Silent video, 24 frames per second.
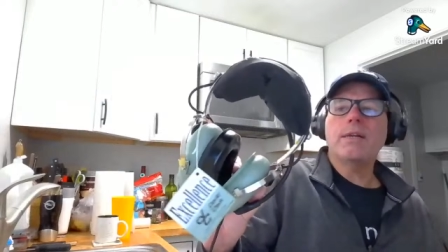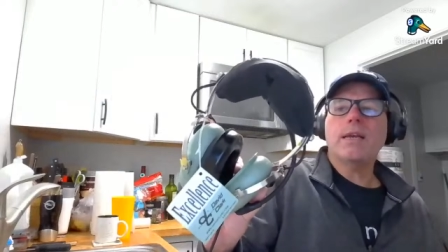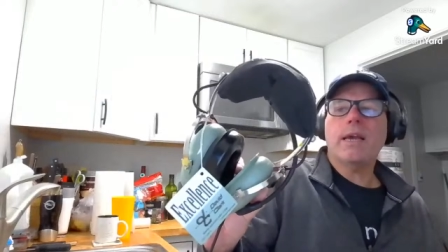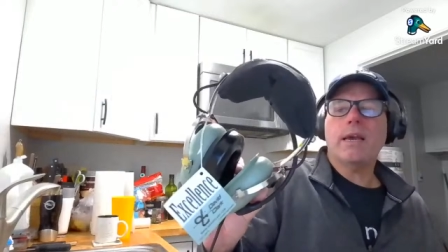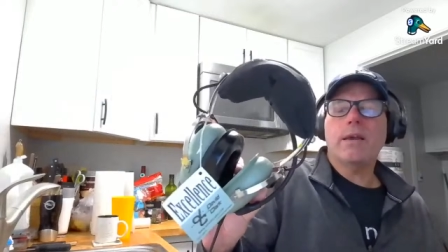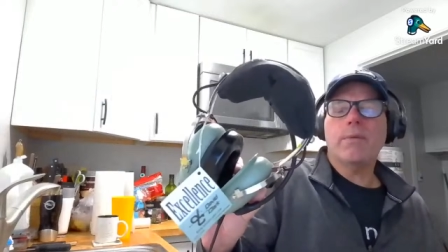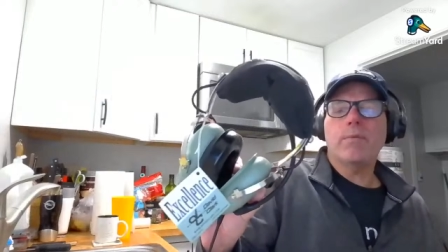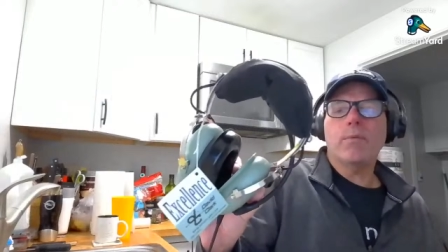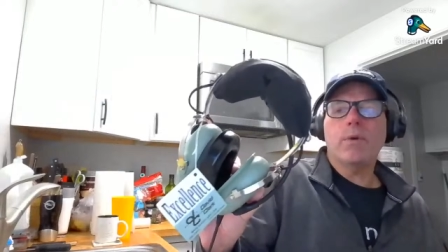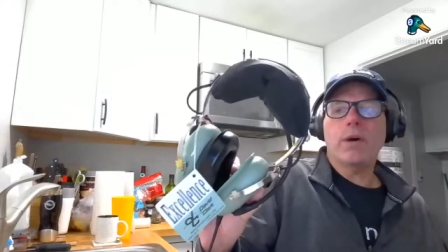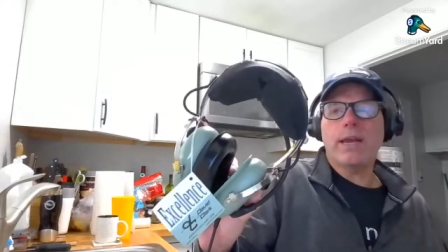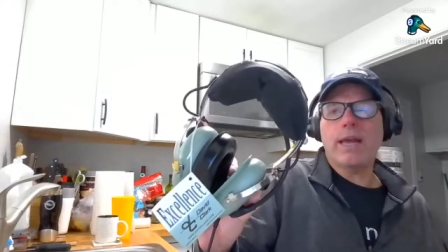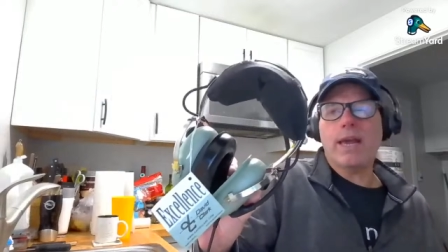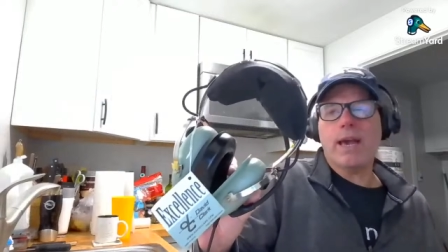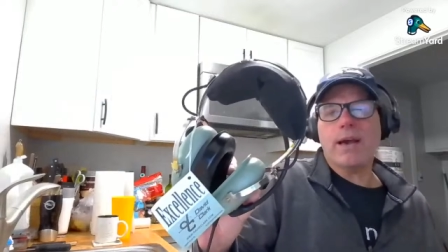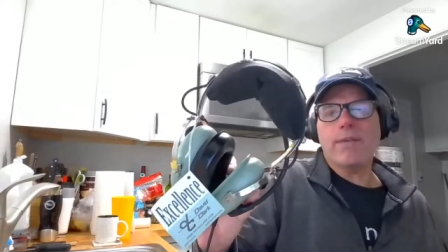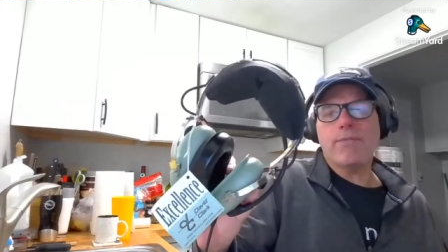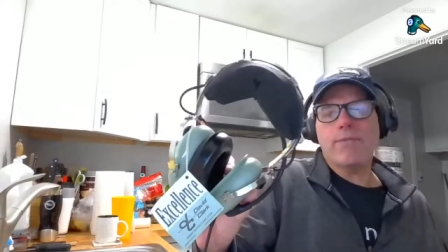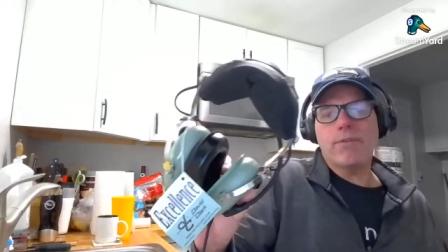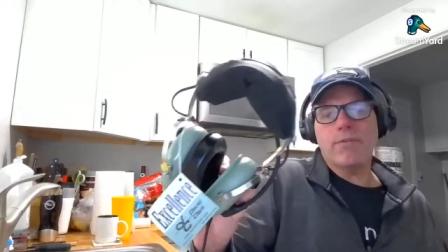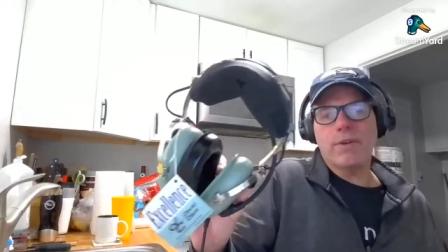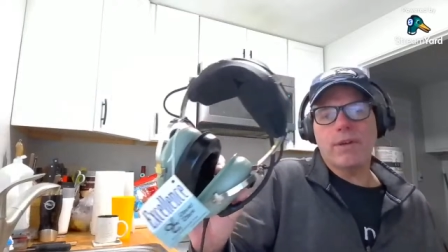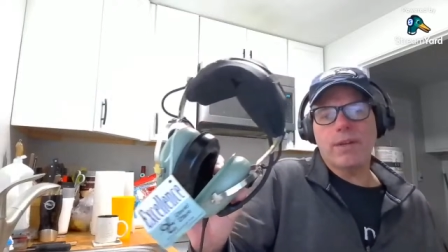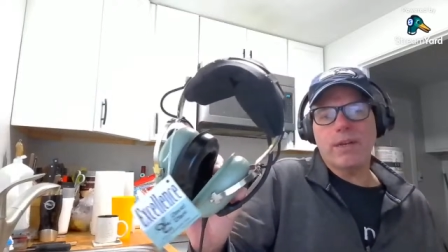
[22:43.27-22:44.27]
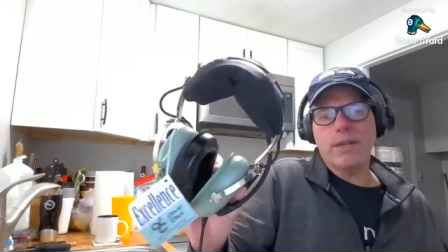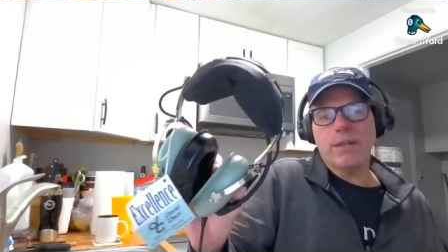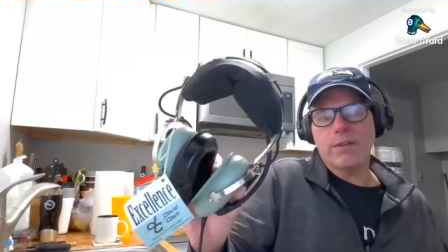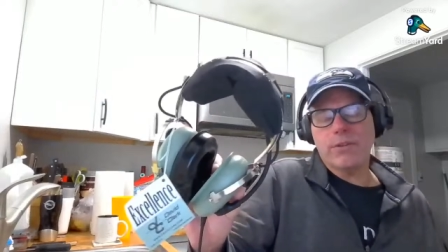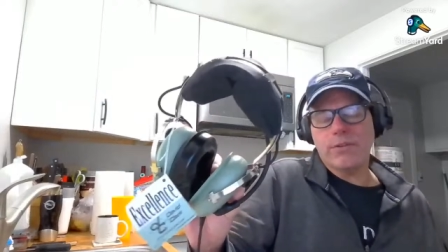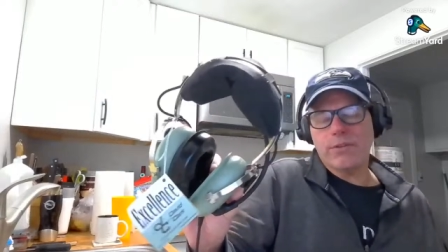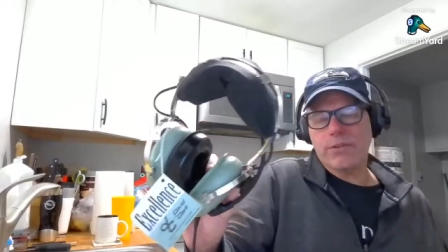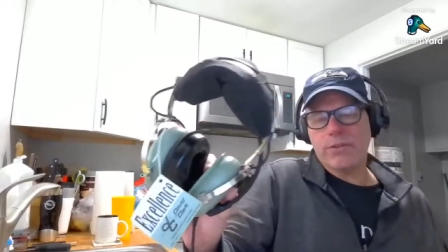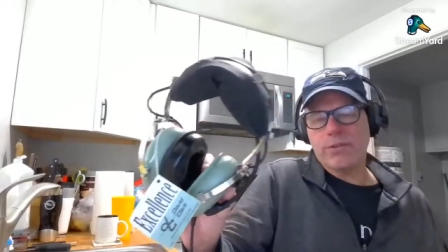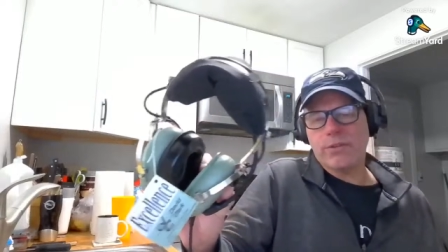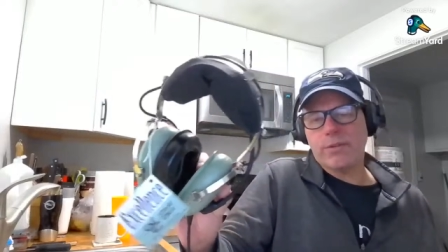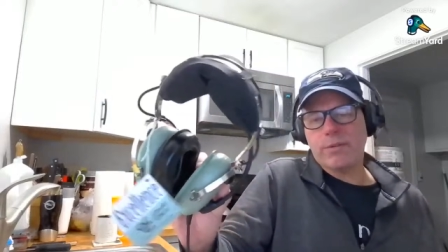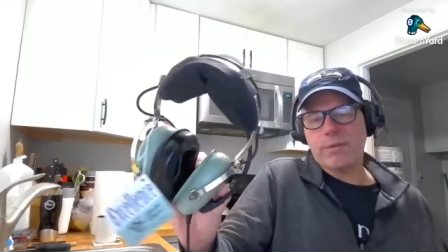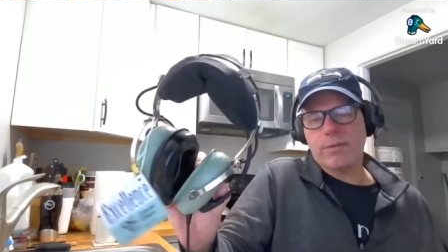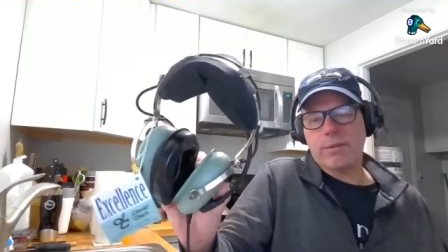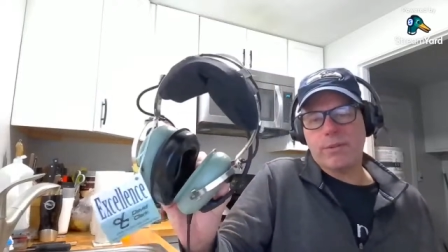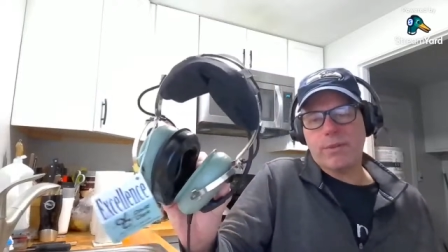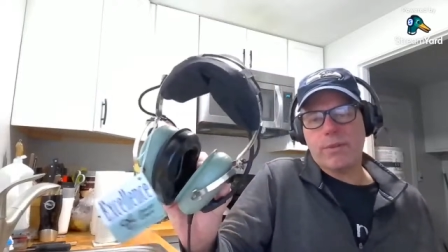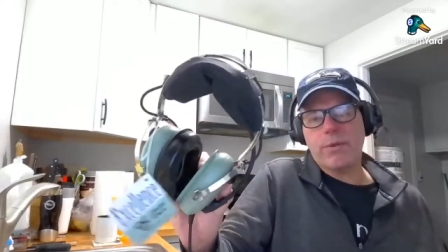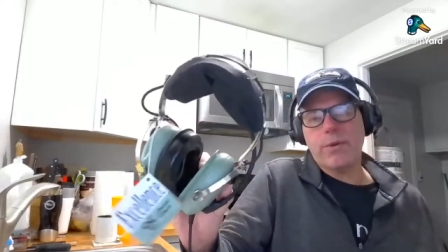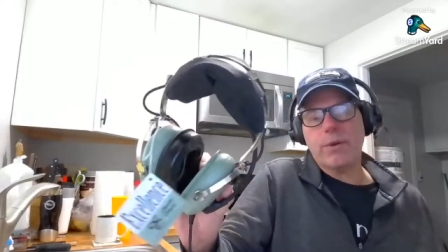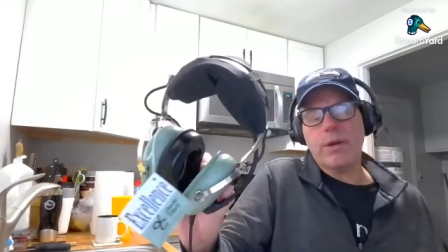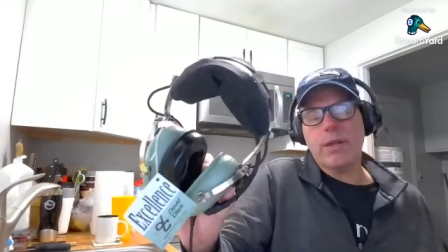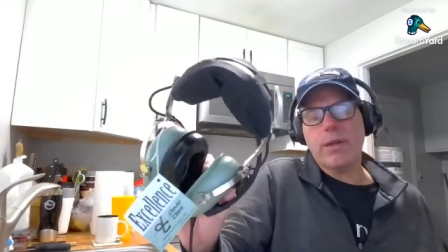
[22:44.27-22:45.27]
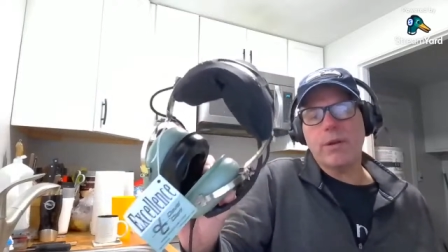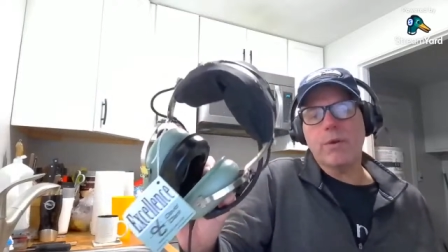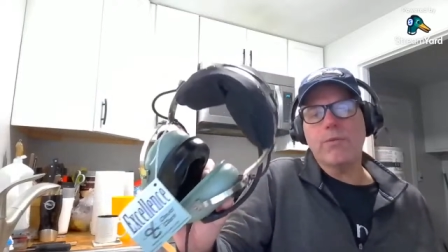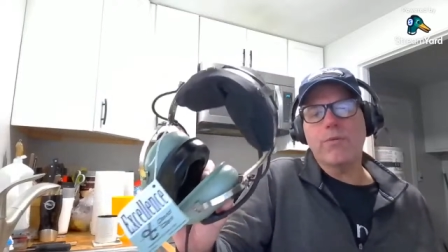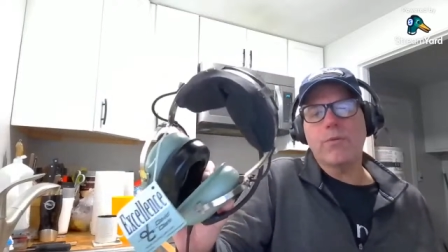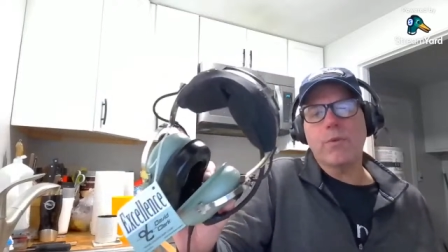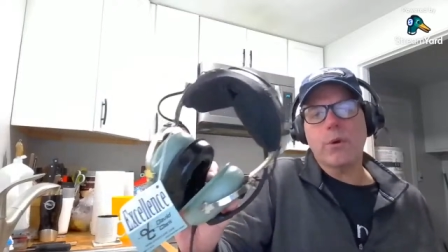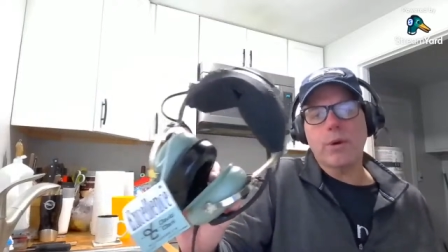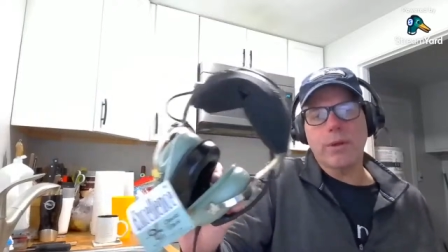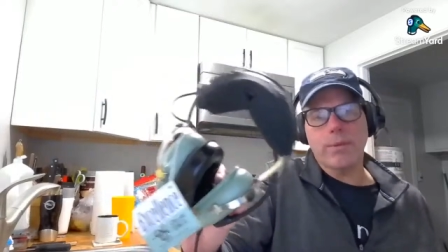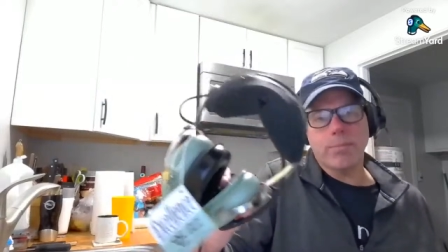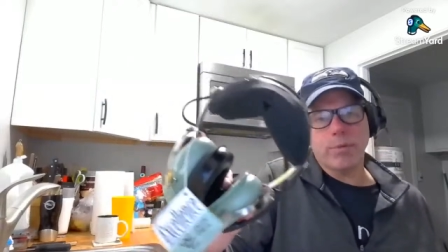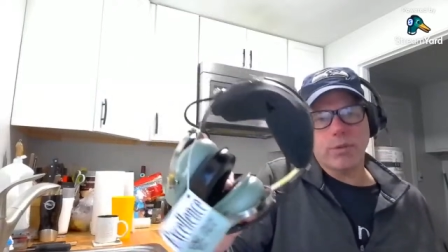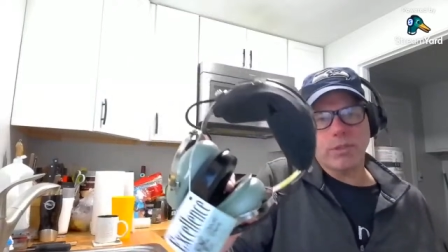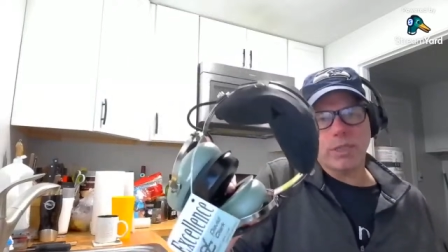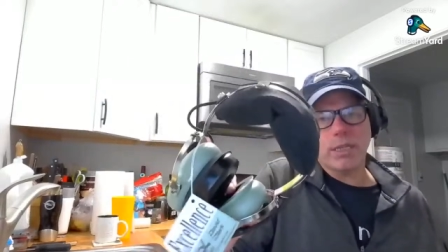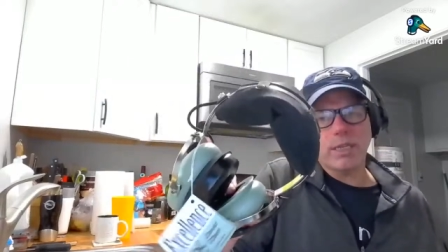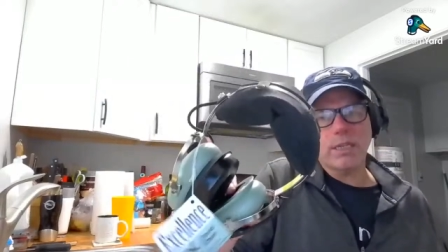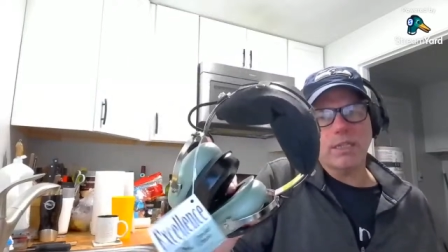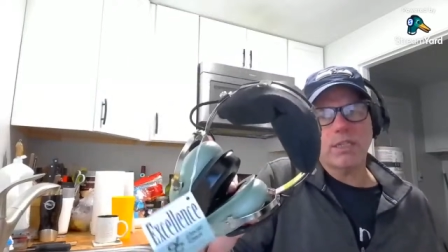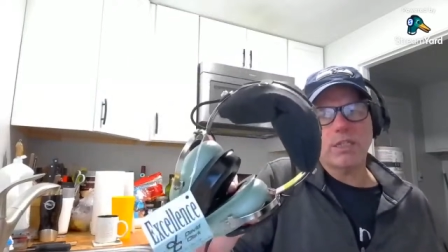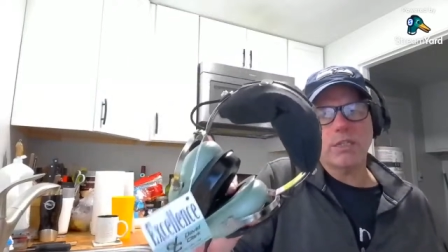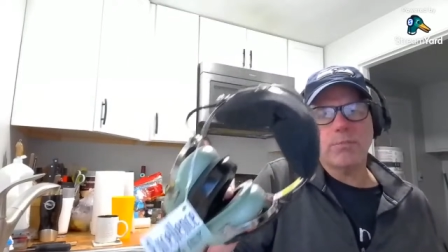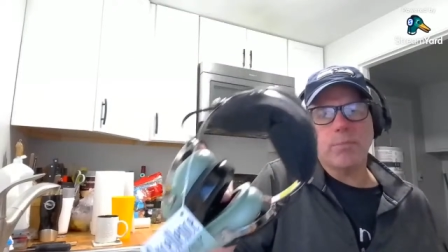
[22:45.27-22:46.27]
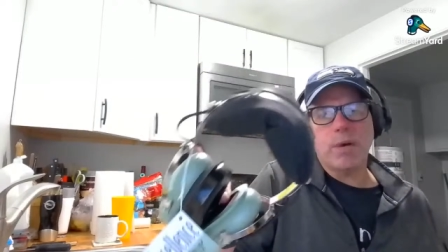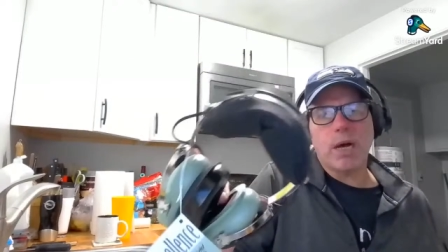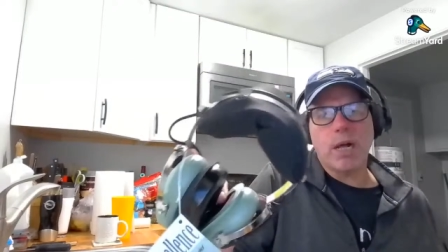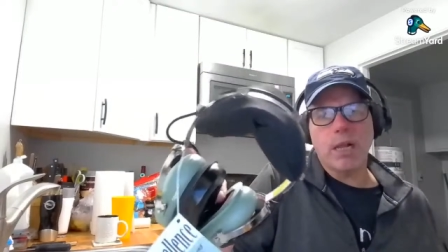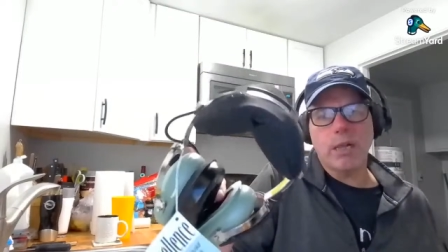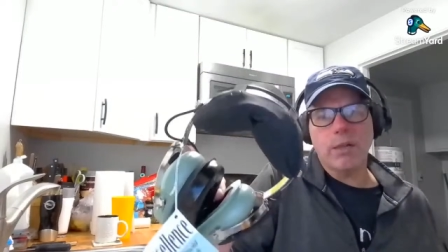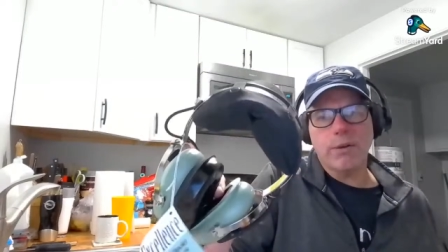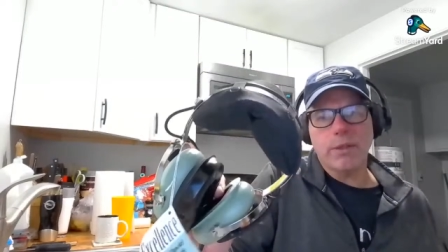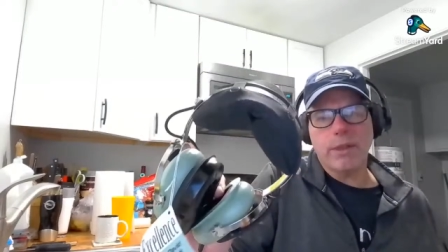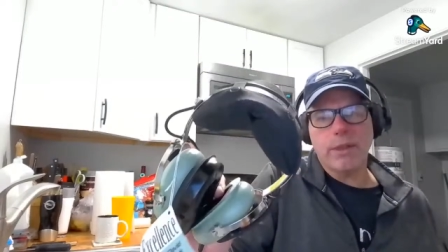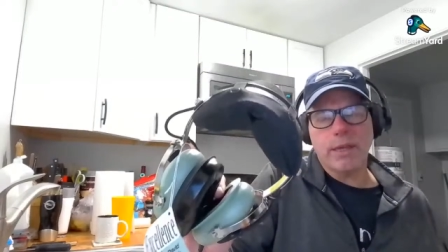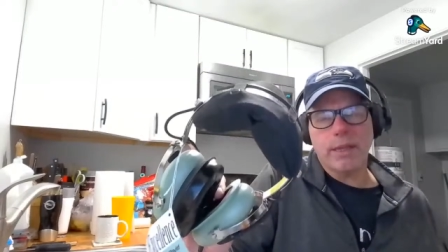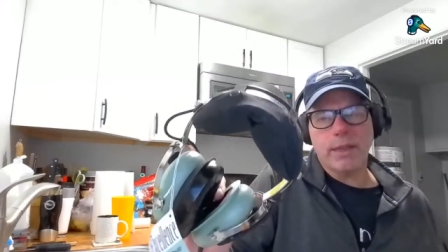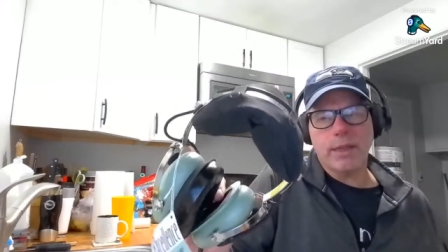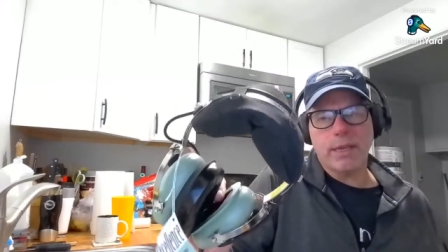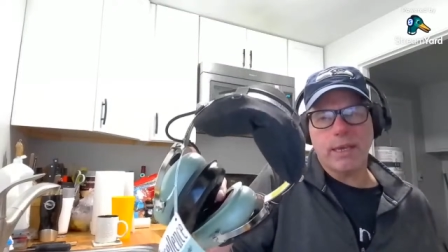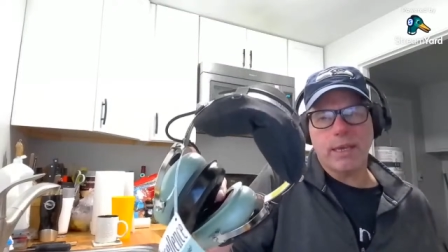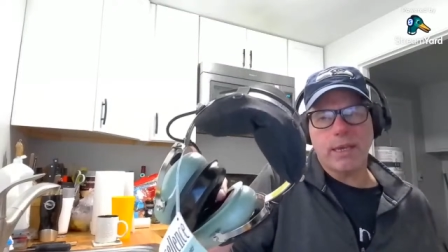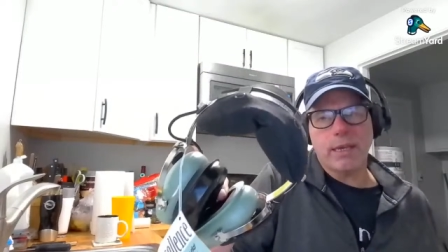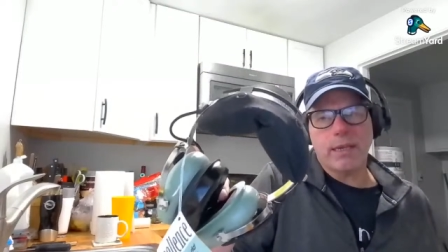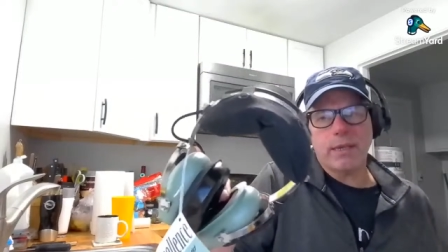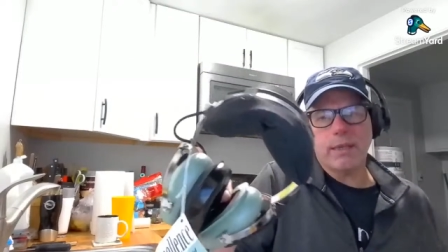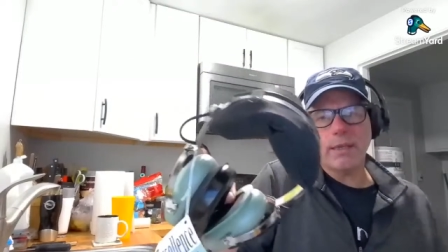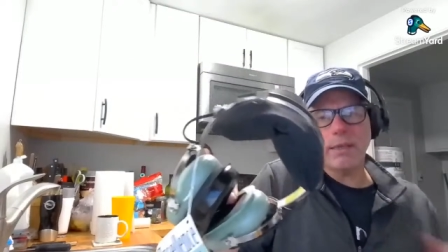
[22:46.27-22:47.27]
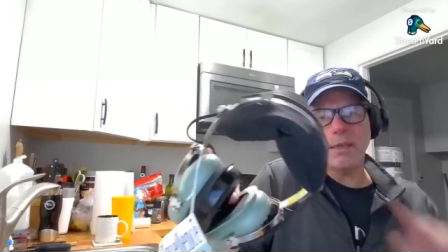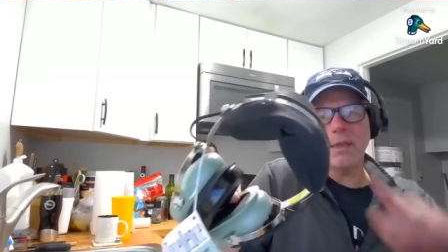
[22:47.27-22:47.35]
and one half of it is 30 or 40% smaller than the